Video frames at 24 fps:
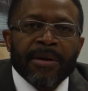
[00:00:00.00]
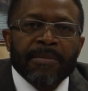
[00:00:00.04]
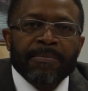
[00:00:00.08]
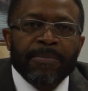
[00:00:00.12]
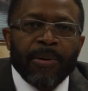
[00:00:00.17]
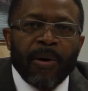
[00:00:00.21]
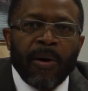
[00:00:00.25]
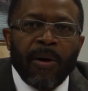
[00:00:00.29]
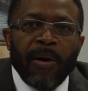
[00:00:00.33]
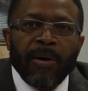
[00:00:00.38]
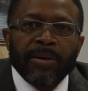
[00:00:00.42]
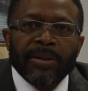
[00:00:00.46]

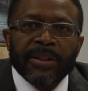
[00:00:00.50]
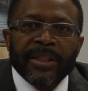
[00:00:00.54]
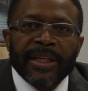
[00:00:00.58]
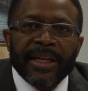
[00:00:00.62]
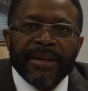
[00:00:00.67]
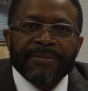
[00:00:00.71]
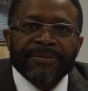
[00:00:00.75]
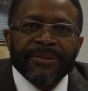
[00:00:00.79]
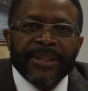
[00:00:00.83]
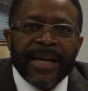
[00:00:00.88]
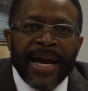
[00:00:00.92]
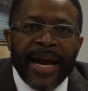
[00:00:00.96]
Paul
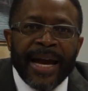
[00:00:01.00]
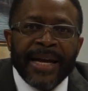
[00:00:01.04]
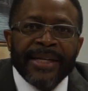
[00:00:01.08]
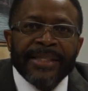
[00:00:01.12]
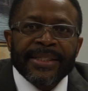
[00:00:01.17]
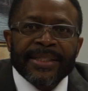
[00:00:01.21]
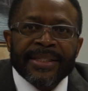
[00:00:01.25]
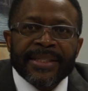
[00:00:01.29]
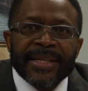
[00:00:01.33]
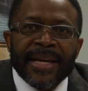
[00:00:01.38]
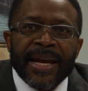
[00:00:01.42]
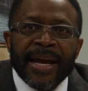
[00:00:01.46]
left
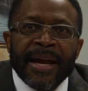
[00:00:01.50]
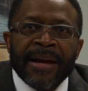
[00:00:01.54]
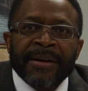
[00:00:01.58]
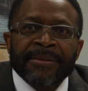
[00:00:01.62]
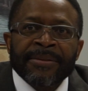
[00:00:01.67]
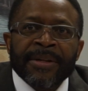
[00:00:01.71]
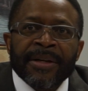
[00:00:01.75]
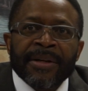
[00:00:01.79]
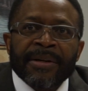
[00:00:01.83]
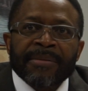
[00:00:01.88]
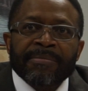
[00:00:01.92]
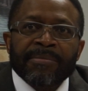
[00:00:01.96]
Titus there
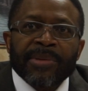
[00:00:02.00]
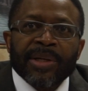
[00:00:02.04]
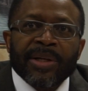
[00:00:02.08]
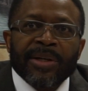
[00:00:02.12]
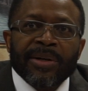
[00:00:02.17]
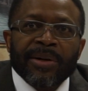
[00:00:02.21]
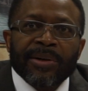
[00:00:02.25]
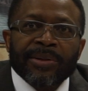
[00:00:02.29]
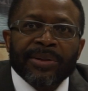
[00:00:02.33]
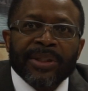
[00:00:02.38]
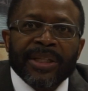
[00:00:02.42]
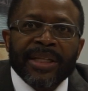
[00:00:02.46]

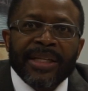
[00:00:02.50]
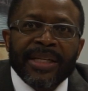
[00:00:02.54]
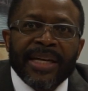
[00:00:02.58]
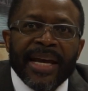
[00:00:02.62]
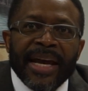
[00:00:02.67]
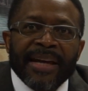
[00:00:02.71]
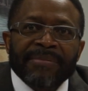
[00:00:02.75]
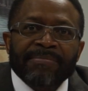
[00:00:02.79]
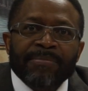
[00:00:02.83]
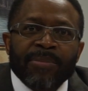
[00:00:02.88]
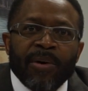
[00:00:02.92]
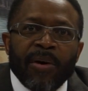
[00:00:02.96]
because he
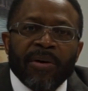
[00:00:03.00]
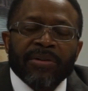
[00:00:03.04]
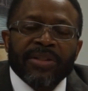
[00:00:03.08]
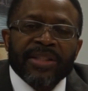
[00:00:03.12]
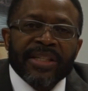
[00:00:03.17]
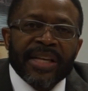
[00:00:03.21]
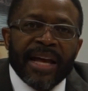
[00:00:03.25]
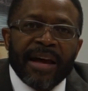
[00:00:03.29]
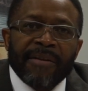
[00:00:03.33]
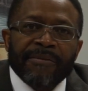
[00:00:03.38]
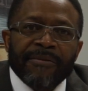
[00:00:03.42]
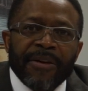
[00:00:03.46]
had brought
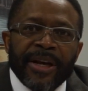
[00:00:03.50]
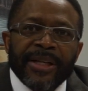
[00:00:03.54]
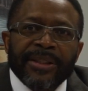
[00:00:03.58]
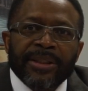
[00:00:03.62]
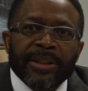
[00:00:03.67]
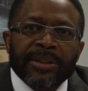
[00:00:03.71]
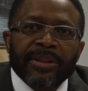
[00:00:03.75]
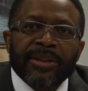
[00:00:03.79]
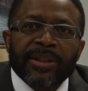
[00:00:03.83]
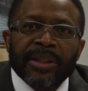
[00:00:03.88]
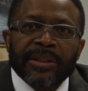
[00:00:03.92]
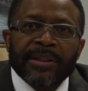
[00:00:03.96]

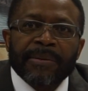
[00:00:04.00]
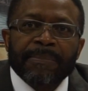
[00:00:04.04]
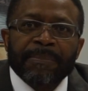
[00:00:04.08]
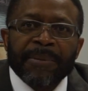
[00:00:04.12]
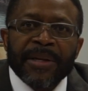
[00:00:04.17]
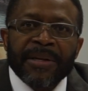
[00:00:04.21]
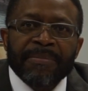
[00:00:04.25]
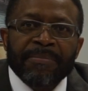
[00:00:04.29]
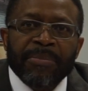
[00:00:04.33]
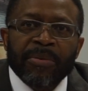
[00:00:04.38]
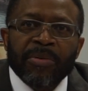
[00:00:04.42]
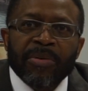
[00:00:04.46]
salvation to the
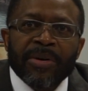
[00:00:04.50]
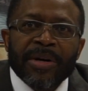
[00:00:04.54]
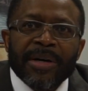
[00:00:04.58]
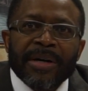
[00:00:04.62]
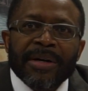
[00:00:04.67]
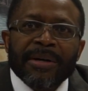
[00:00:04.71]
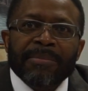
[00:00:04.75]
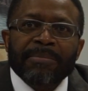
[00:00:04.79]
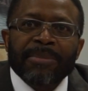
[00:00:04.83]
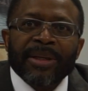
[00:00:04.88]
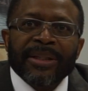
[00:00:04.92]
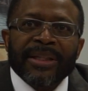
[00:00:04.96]
people,
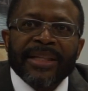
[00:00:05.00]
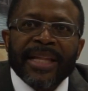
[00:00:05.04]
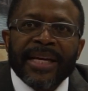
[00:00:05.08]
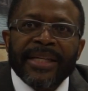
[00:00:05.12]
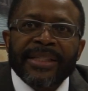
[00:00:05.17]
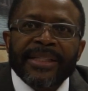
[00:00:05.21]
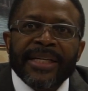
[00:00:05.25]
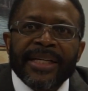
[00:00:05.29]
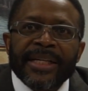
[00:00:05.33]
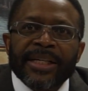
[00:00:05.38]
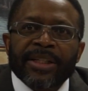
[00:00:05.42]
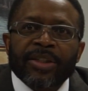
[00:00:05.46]
but
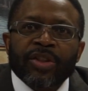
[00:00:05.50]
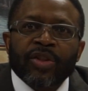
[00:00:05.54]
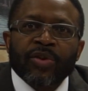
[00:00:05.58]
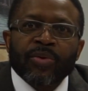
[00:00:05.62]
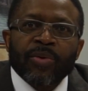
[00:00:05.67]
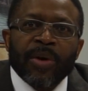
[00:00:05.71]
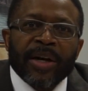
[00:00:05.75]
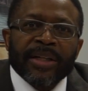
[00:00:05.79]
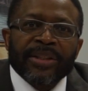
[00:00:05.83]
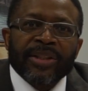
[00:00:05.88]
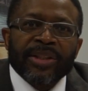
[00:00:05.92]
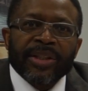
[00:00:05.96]
they needed
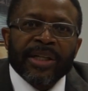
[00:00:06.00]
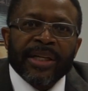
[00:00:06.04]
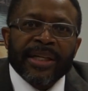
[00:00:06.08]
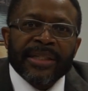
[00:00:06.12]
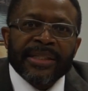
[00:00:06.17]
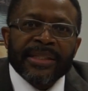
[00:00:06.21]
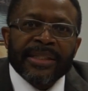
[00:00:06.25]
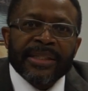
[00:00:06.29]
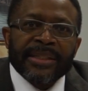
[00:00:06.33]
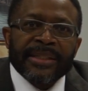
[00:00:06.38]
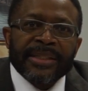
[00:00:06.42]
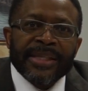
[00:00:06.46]
structure,
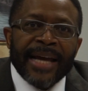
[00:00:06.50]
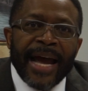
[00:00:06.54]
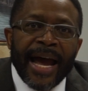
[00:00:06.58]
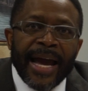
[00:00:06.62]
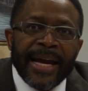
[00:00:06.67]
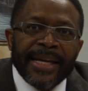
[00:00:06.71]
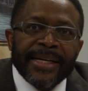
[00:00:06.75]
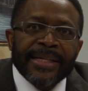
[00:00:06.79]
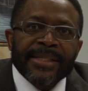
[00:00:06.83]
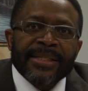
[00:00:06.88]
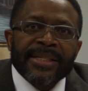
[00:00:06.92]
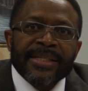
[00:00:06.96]
and
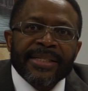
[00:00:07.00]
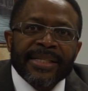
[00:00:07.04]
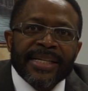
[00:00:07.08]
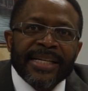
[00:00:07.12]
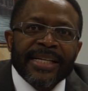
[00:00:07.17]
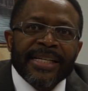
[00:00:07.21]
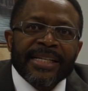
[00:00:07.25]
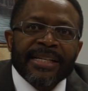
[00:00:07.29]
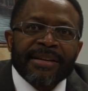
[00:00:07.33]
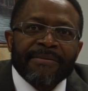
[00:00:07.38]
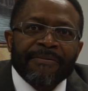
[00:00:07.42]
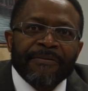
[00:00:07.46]
Titus
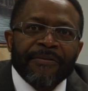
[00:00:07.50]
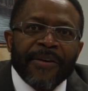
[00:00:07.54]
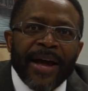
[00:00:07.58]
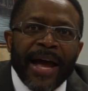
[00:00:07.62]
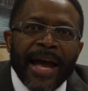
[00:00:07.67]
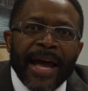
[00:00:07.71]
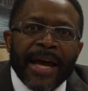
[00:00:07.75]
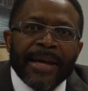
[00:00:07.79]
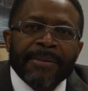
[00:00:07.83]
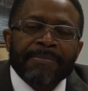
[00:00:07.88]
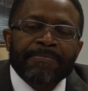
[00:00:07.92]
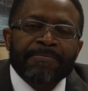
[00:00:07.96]
needed to
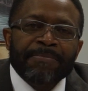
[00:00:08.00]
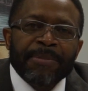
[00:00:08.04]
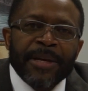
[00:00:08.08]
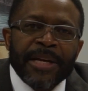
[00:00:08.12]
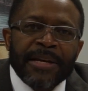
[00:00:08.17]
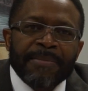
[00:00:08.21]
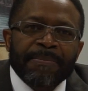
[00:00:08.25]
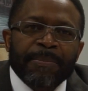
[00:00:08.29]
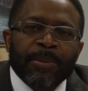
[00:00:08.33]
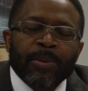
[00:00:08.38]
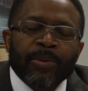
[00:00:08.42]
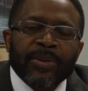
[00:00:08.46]
find
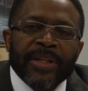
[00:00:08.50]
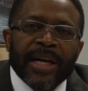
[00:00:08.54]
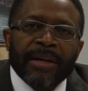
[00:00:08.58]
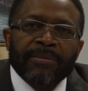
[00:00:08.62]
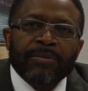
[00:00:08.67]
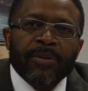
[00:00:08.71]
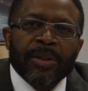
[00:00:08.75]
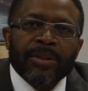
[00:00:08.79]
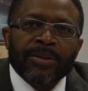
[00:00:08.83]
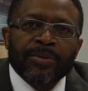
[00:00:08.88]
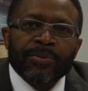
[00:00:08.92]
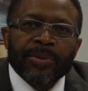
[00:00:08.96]
people that
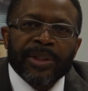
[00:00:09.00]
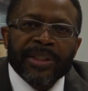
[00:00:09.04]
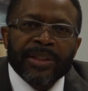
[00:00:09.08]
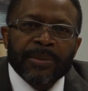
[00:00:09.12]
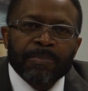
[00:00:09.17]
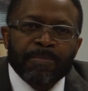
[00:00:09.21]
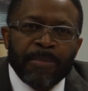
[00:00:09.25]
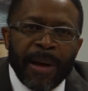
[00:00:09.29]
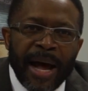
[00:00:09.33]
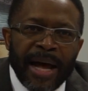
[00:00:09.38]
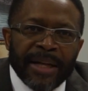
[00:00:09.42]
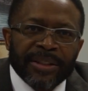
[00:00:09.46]
was
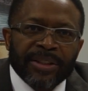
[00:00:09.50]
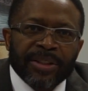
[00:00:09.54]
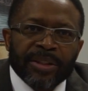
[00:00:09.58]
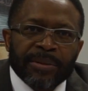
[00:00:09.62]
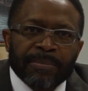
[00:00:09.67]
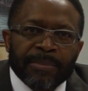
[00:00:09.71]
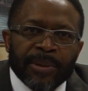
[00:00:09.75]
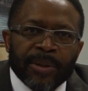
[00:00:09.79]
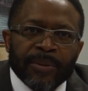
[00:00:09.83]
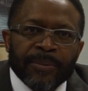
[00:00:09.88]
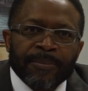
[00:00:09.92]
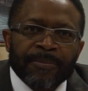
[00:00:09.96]

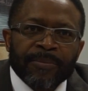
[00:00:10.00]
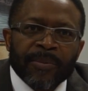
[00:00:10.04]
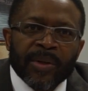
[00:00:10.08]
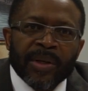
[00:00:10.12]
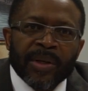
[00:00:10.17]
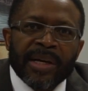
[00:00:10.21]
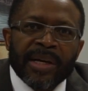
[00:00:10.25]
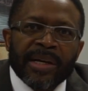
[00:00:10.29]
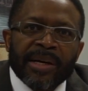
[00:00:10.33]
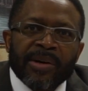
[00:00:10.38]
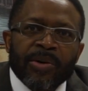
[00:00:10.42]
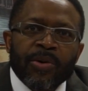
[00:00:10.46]
responsible,
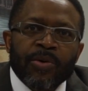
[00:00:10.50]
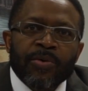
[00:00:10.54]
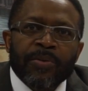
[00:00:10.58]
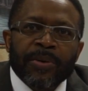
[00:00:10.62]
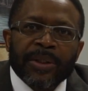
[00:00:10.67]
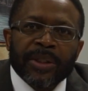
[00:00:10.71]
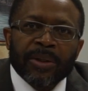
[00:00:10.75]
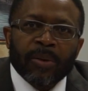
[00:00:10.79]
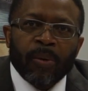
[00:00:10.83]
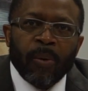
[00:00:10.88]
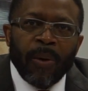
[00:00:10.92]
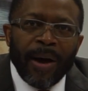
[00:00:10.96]
who
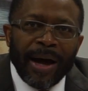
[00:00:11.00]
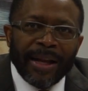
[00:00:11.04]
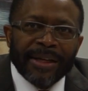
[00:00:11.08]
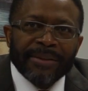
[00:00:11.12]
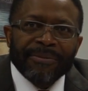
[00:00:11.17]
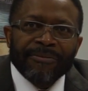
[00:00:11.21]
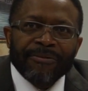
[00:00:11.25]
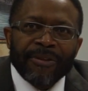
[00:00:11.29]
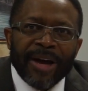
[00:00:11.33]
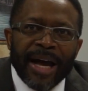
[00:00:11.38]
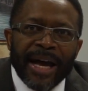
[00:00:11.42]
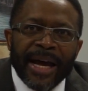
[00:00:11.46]
was
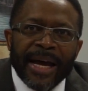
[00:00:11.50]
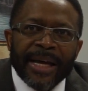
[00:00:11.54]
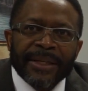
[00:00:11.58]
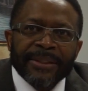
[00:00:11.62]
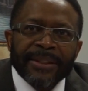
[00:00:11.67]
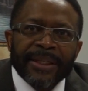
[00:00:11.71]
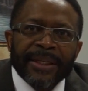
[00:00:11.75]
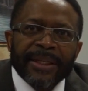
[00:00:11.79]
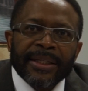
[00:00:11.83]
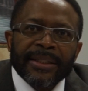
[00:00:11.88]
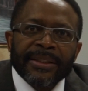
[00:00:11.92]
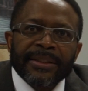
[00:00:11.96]
qualified
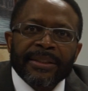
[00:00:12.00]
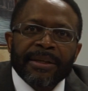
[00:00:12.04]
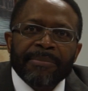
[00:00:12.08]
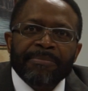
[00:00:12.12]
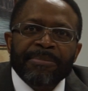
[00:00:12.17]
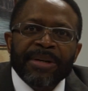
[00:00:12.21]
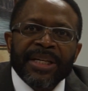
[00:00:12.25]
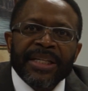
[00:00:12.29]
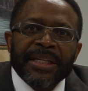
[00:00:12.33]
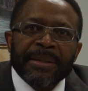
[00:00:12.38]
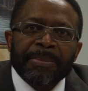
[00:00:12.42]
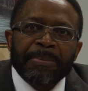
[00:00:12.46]
to
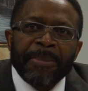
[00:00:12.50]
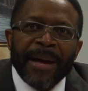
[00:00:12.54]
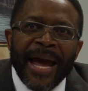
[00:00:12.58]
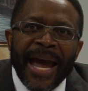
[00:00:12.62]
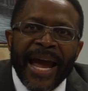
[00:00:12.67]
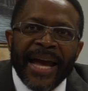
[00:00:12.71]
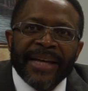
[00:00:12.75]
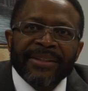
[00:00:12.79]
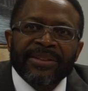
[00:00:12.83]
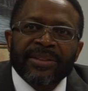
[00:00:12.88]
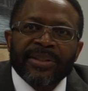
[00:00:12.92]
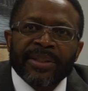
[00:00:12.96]
be the
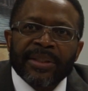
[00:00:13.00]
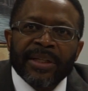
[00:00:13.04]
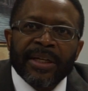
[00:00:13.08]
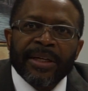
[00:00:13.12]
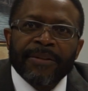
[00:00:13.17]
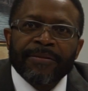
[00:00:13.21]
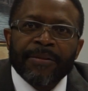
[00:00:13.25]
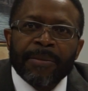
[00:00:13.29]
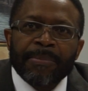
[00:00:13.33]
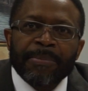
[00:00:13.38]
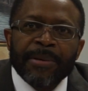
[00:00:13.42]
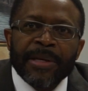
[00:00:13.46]
pastor
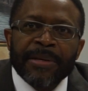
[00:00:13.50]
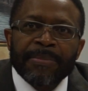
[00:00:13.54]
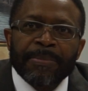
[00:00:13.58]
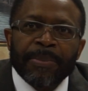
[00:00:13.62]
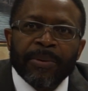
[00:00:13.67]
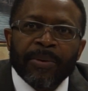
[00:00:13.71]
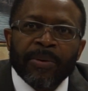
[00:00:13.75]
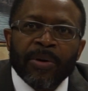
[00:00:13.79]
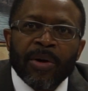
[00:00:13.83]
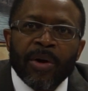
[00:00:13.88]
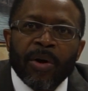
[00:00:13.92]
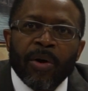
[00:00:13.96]
of the
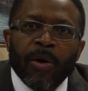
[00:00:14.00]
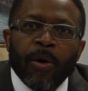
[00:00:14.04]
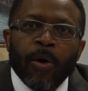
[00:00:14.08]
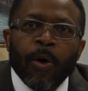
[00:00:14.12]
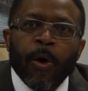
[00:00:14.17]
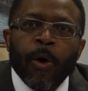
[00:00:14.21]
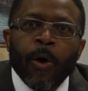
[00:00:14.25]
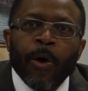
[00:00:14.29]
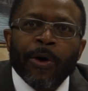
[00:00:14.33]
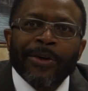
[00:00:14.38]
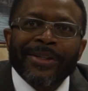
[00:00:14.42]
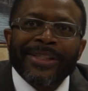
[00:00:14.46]
people,
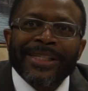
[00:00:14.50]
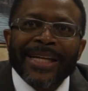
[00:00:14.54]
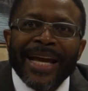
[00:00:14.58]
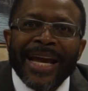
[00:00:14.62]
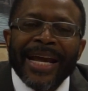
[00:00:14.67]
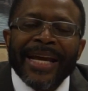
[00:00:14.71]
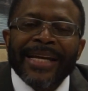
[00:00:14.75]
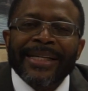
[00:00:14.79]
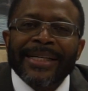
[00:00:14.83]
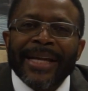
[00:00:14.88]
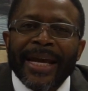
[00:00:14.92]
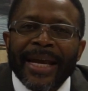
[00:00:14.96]

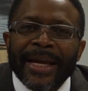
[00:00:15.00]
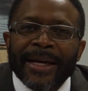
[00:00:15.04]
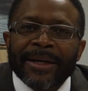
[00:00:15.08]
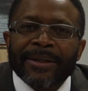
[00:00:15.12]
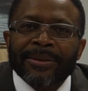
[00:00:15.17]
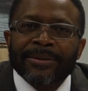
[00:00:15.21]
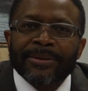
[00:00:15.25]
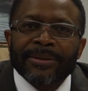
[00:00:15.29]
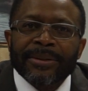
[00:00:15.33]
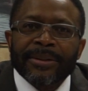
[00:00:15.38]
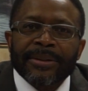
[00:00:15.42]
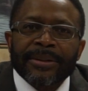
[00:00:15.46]
ordained
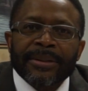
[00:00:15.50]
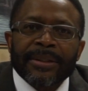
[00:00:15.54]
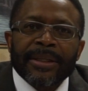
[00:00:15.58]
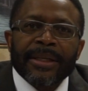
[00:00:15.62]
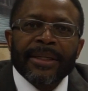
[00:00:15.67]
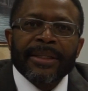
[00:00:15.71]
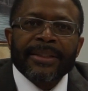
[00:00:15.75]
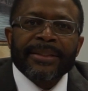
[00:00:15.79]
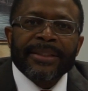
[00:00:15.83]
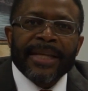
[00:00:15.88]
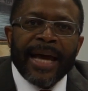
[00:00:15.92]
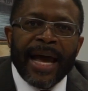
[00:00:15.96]
elders.
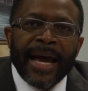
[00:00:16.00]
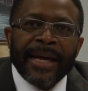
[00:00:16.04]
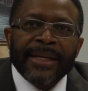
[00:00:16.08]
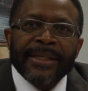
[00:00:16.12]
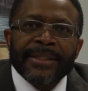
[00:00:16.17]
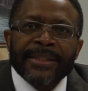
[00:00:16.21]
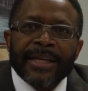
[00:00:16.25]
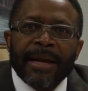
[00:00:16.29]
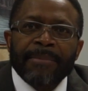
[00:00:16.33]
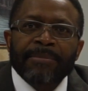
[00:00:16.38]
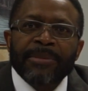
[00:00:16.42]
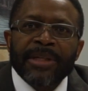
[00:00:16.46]

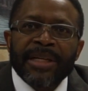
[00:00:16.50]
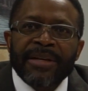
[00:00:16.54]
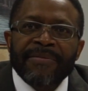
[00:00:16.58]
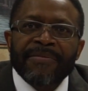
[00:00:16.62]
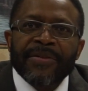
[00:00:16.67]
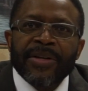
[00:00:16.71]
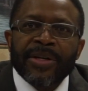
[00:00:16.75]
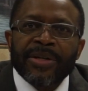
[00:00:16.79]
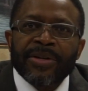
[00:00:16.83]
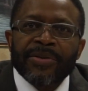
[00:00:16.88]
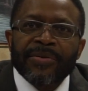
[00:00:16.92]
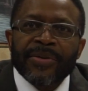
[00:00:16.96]
Titus, I'm
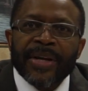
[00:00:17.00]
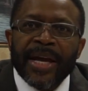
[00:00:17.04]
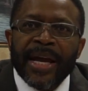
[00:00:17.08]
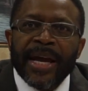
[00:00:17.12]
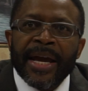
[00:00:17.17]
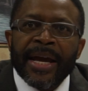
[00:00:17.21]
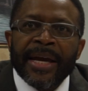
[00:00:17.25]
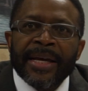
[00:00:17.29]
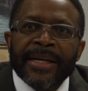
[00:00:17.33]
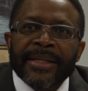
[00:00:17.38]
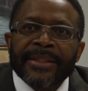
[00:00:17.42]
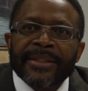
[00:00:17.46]
leaving you
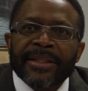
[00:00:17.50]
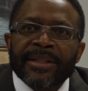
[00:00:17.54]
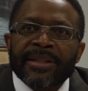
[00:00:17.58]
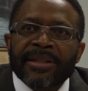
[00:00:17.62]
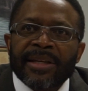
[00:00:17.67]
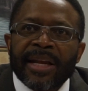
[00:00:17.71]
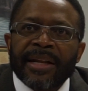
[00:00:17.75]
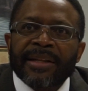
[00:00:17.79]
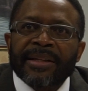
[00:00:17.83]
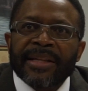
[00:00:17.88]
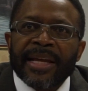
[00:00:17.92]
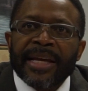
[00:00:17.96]
there to
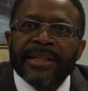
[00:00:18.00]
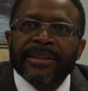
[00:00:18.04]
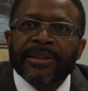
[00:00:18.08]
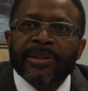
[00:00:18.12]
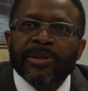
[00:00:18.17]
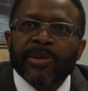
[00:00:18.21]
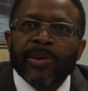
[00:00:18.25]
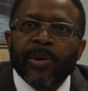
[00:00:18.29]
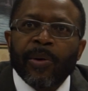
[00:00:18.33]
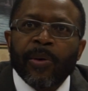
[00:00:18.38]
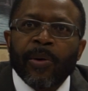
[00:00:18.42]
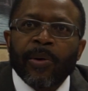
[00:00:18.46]
set things
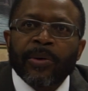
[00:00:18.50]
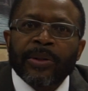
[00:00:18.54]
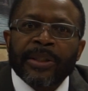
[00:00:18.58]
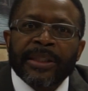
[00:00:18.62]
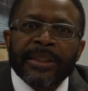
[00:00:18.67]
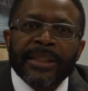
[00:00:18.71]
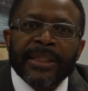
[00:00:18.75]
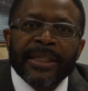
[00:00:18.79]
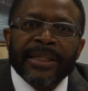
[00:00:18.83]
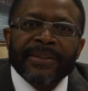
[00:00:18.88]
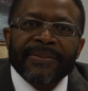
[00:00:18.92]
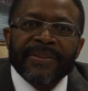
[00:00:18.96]
in
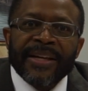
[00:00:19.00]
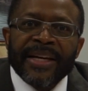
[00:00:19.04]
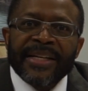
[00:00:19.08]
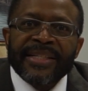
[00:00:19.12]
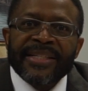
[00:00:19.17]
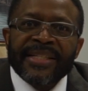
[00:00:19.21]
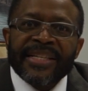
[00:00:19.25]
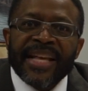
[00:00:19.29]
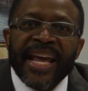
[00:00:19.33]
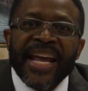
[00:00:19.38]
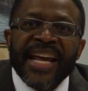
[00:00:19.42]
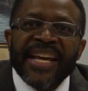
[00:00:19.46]
order. They
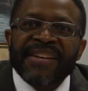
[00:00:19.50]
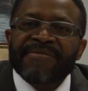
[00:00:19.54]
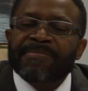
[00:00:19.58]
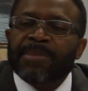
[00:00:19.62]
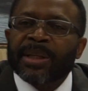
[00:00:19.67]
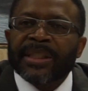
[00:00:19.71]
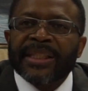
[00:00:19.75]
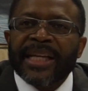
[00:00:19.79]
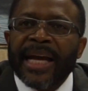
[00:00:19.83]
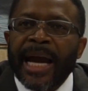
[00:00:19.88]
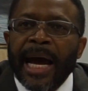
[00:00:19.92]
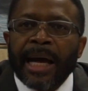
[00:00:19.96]
saved,
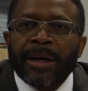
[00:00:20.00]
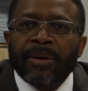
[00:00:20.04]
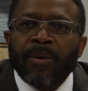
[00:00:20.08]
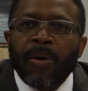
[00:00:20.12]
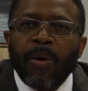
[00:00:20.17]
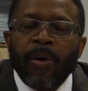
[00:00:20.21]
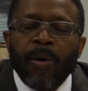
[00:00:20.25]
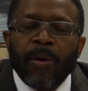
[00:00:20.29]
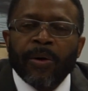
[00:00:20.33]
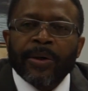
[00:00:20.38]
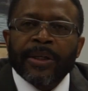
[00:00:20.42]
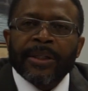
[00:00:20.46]
but they out of
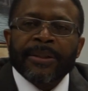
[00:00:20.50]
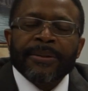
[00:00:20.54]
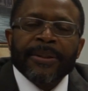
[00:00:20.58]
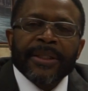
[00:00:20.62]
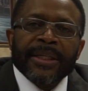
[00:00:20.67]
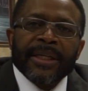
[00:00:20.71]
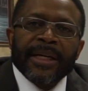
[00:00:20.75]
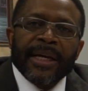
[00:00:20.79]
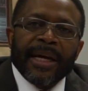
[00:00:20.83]
order.